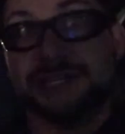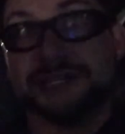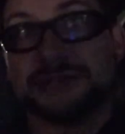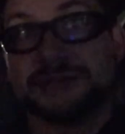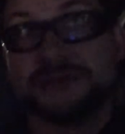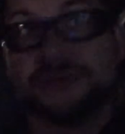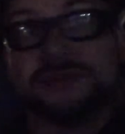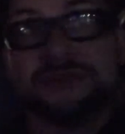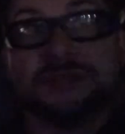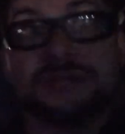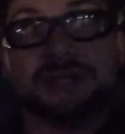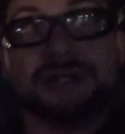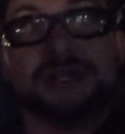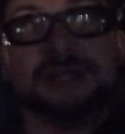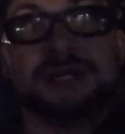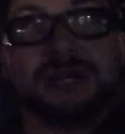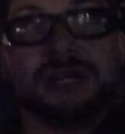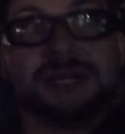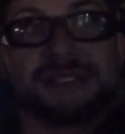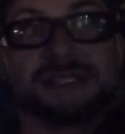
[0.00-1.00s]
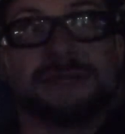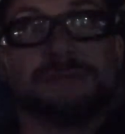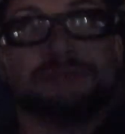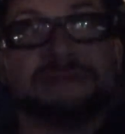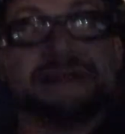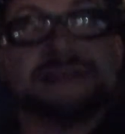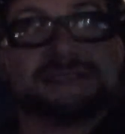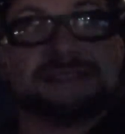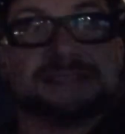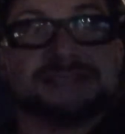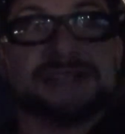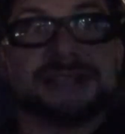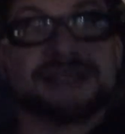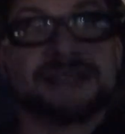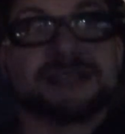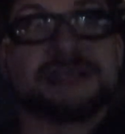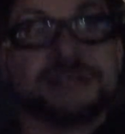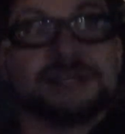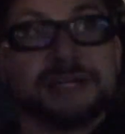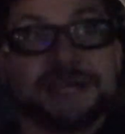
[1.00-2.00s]
know, some places
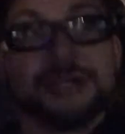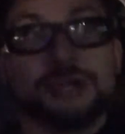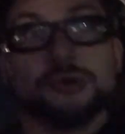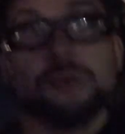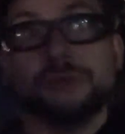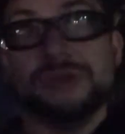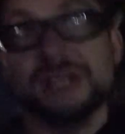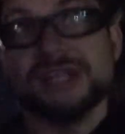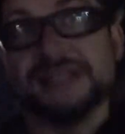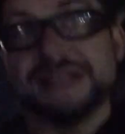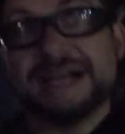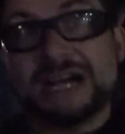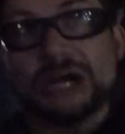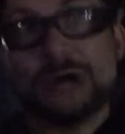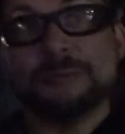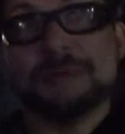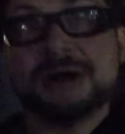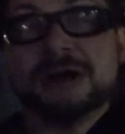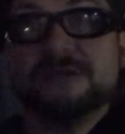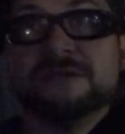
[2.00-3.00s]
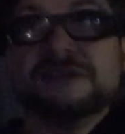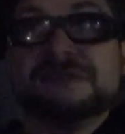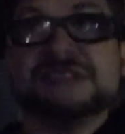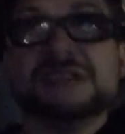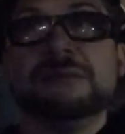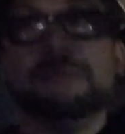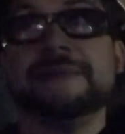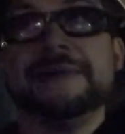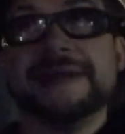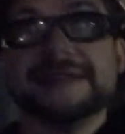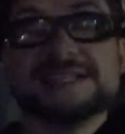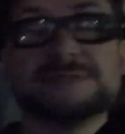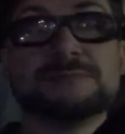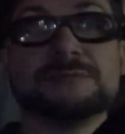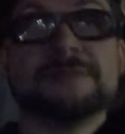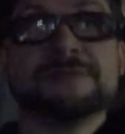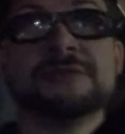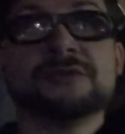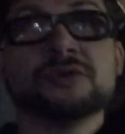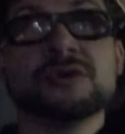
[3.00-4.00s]
like uh, I know we allow about 15 minutes
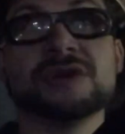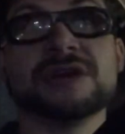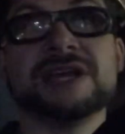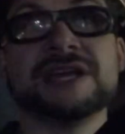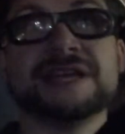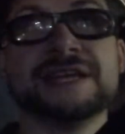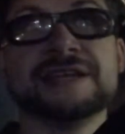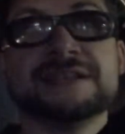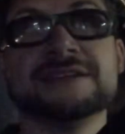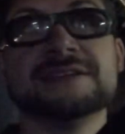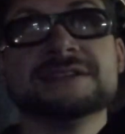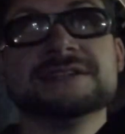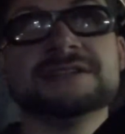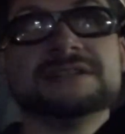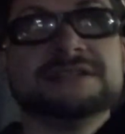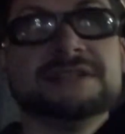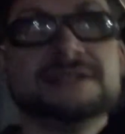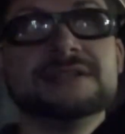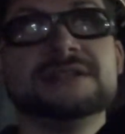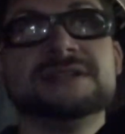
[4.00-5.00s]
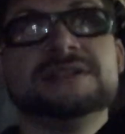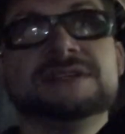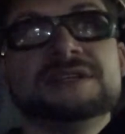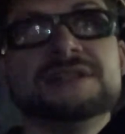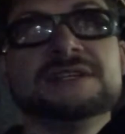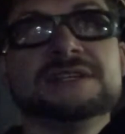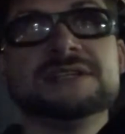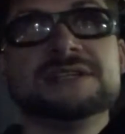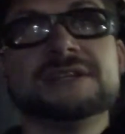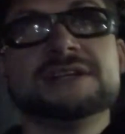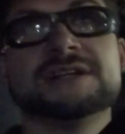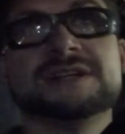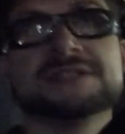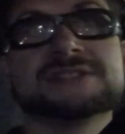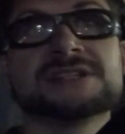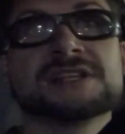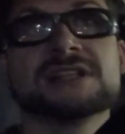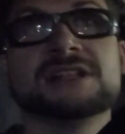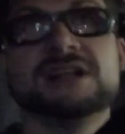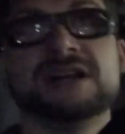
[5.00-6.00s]
beforehand uh,
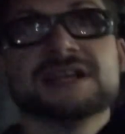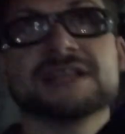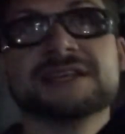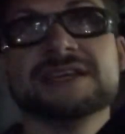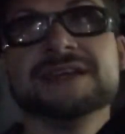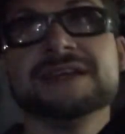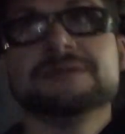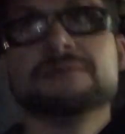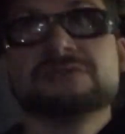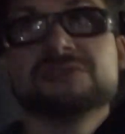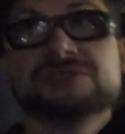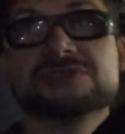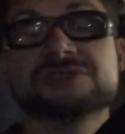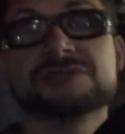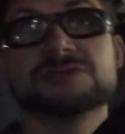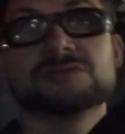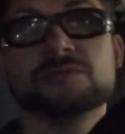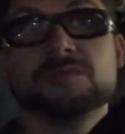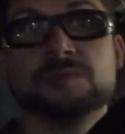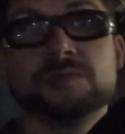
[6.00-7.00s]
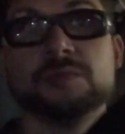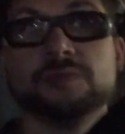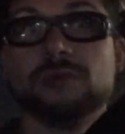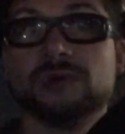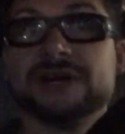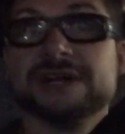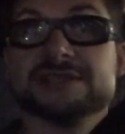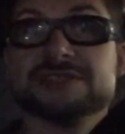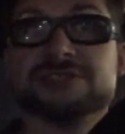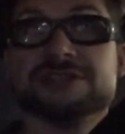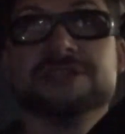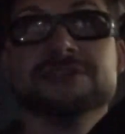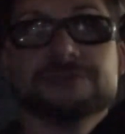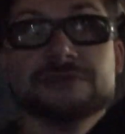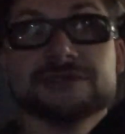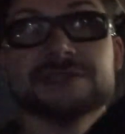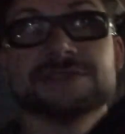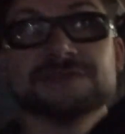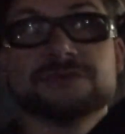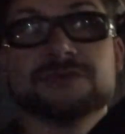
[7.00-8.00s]
to clock in, which is quite
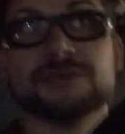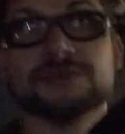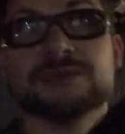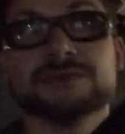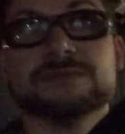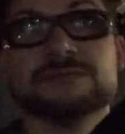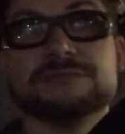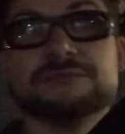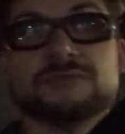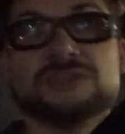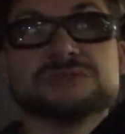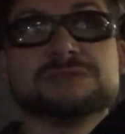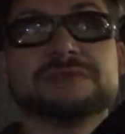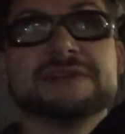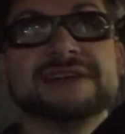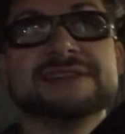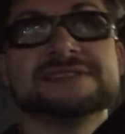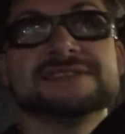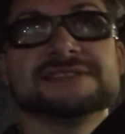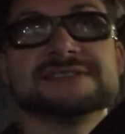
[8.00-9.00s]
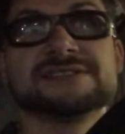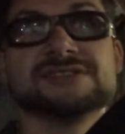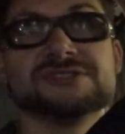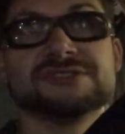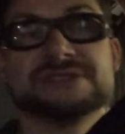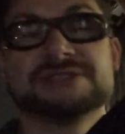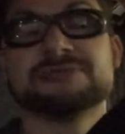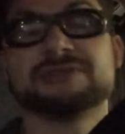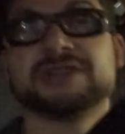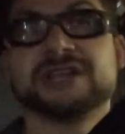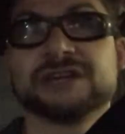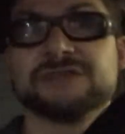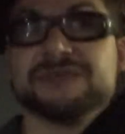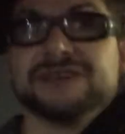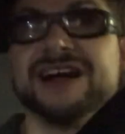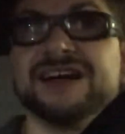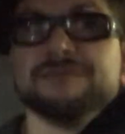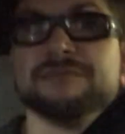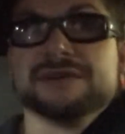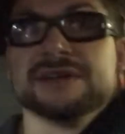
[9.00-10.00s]
generous for most places. Usually it's around like
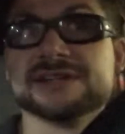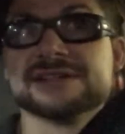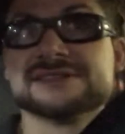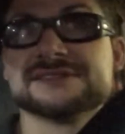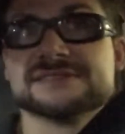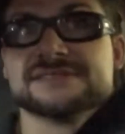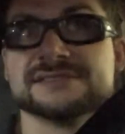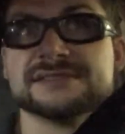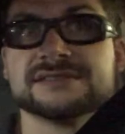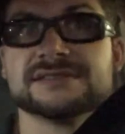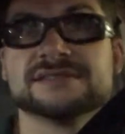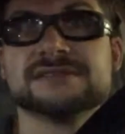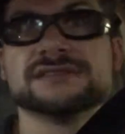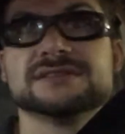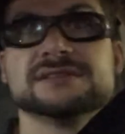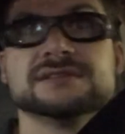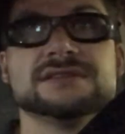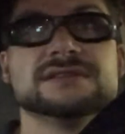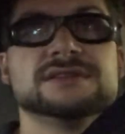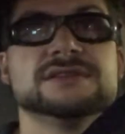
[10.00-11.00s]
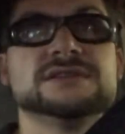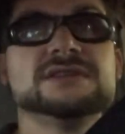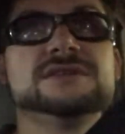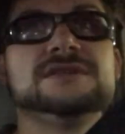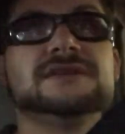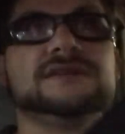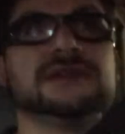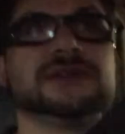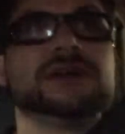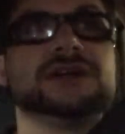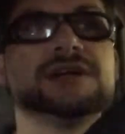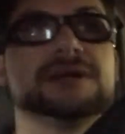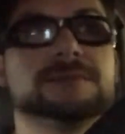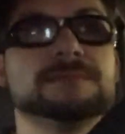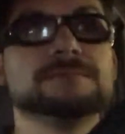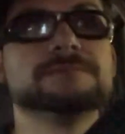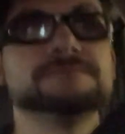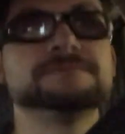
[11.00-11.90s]
five minutes. Um,